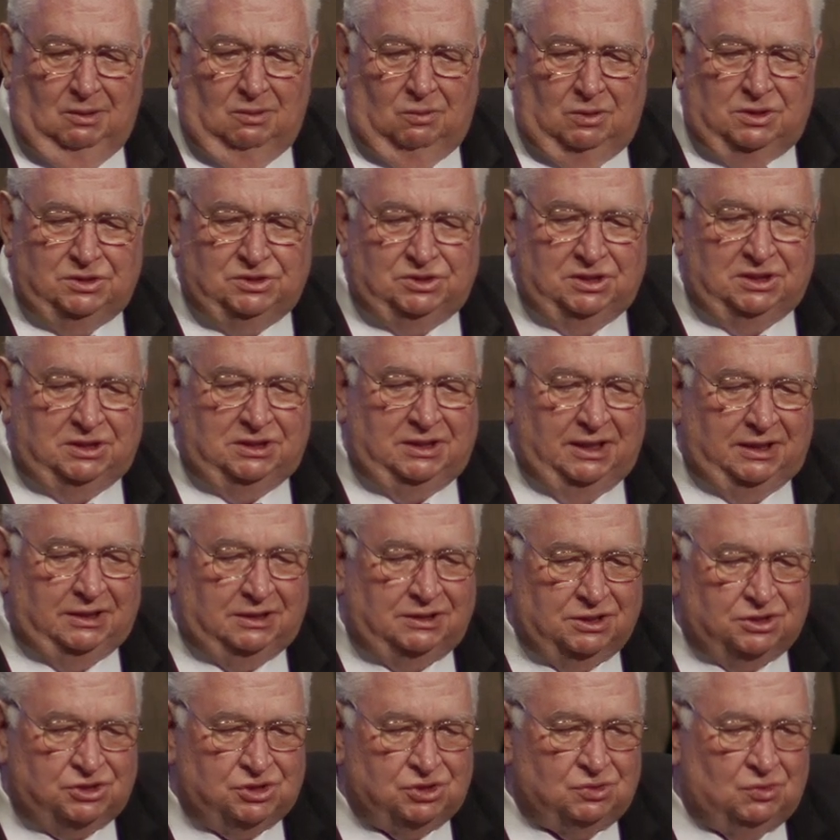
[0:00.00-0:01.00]
What does it
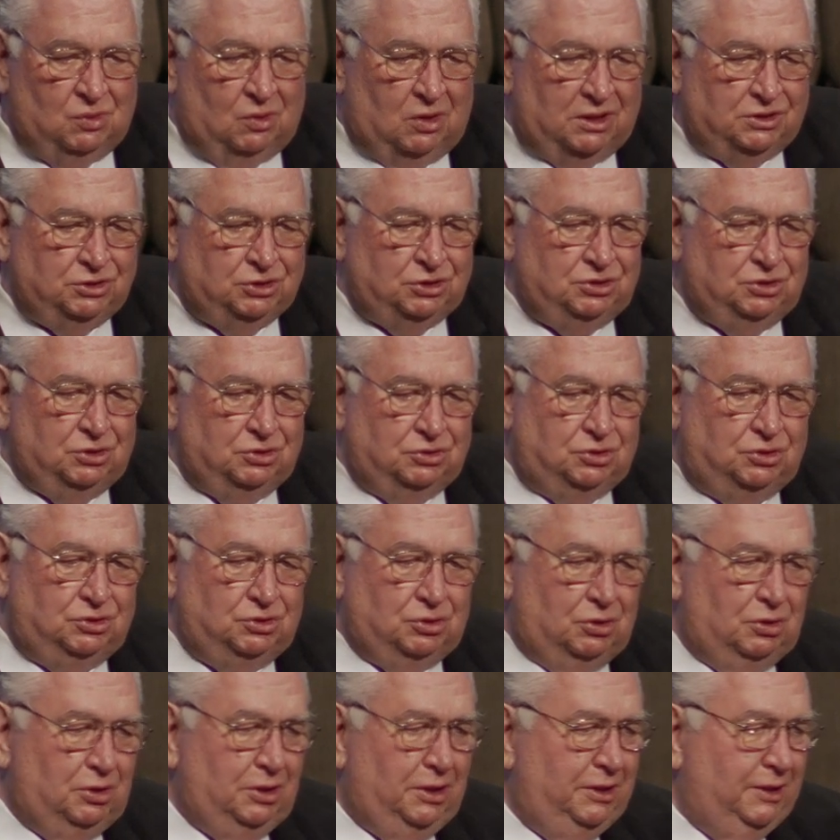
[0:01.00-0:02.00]
take to squash your
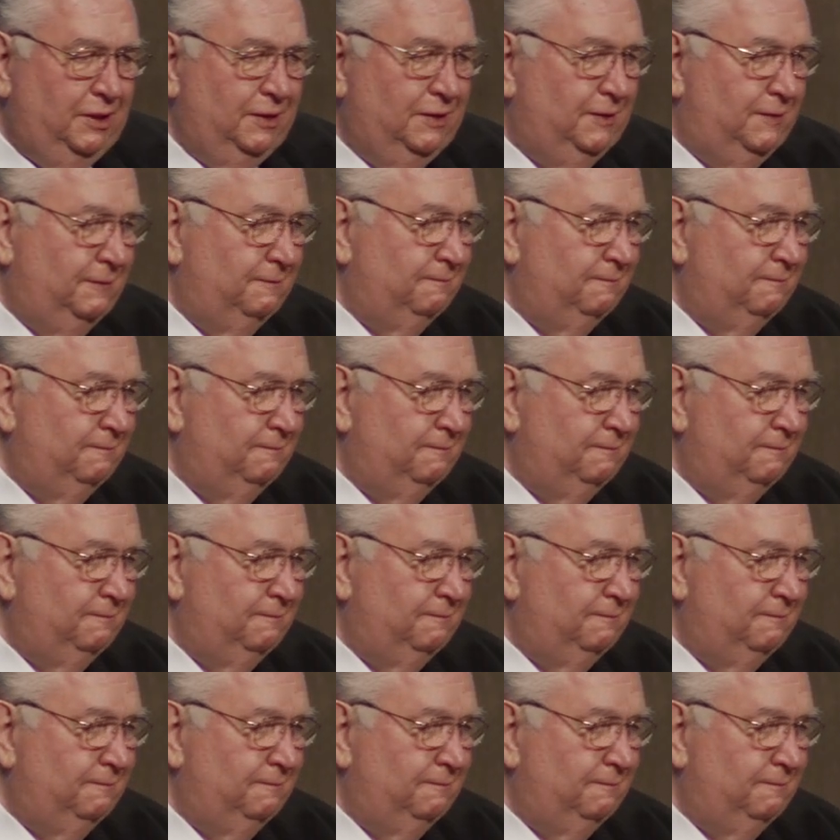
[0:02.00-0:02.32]
joy?